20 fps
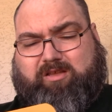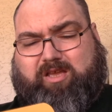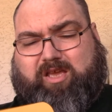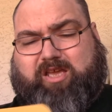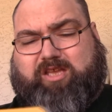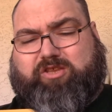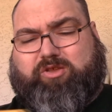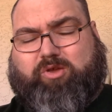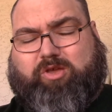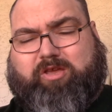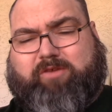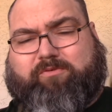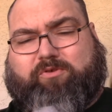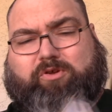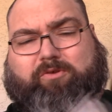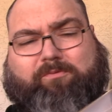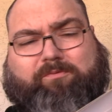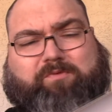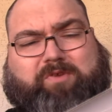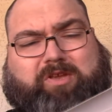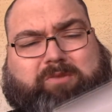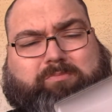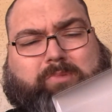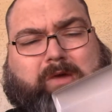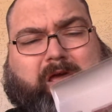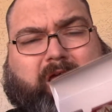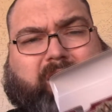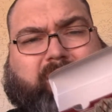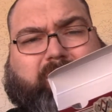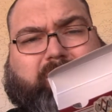and you give your
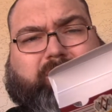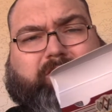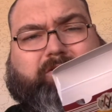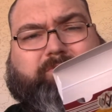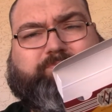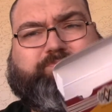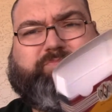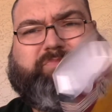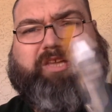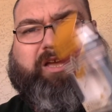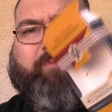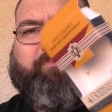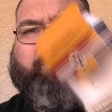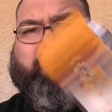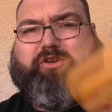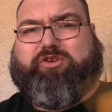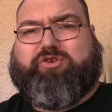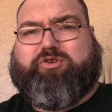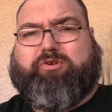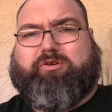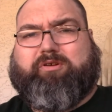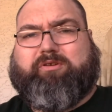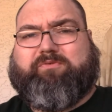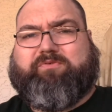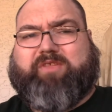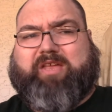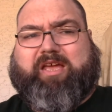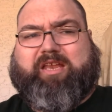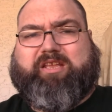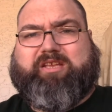feedback. I'm not sure if
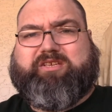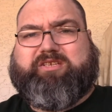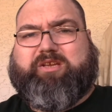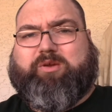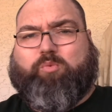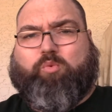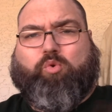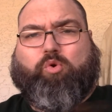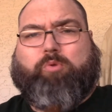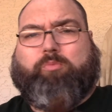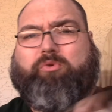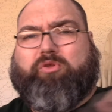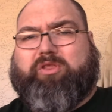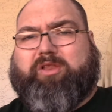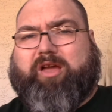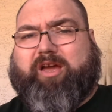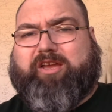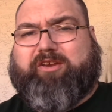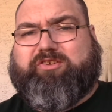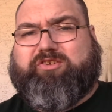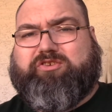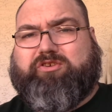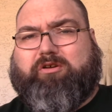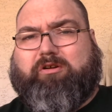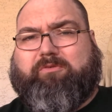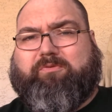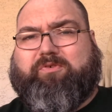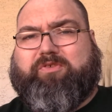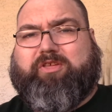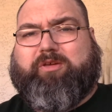that is a normal line
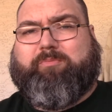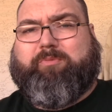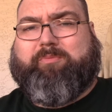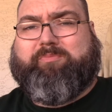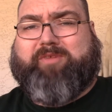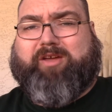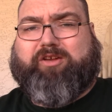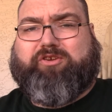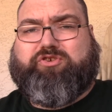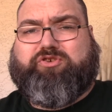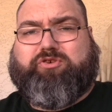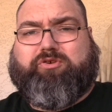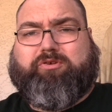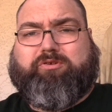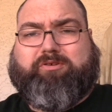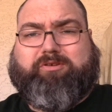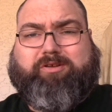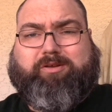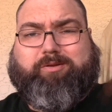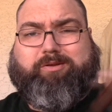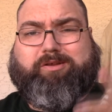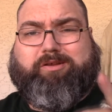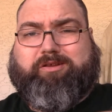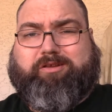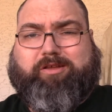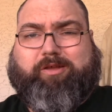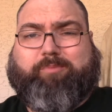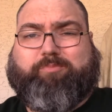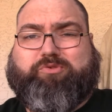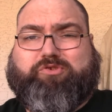cigar for them. I'm not sure.
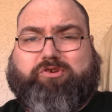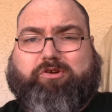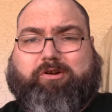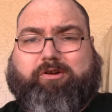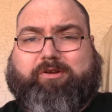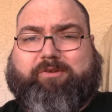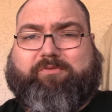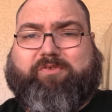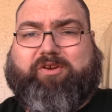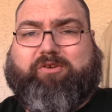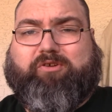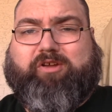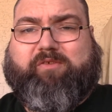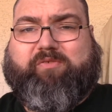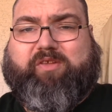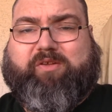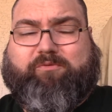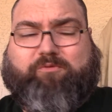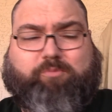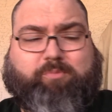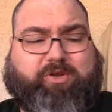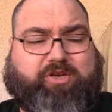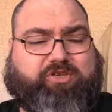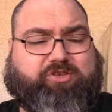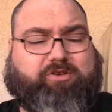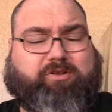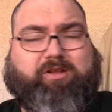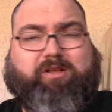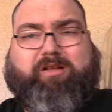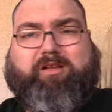I'm sorry if I don't have that
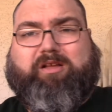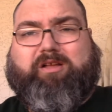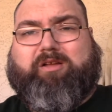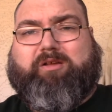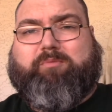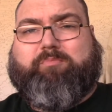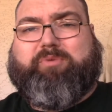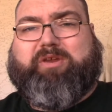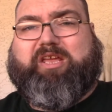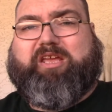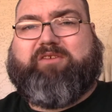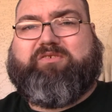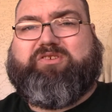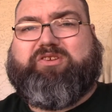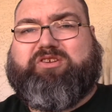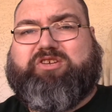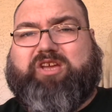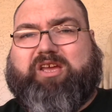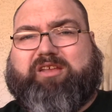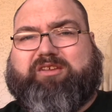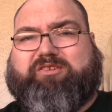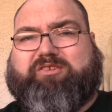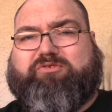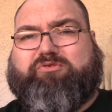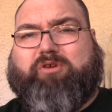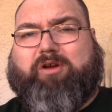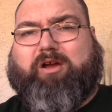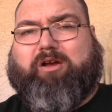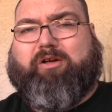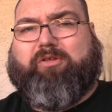information, but it gives you a chance to
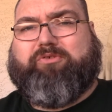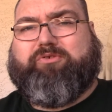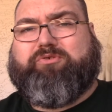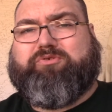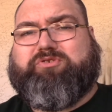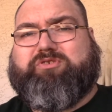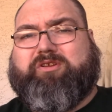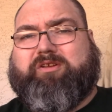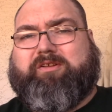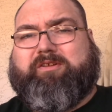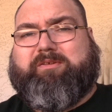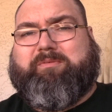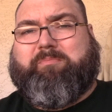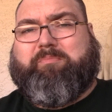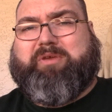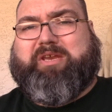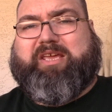try all those. But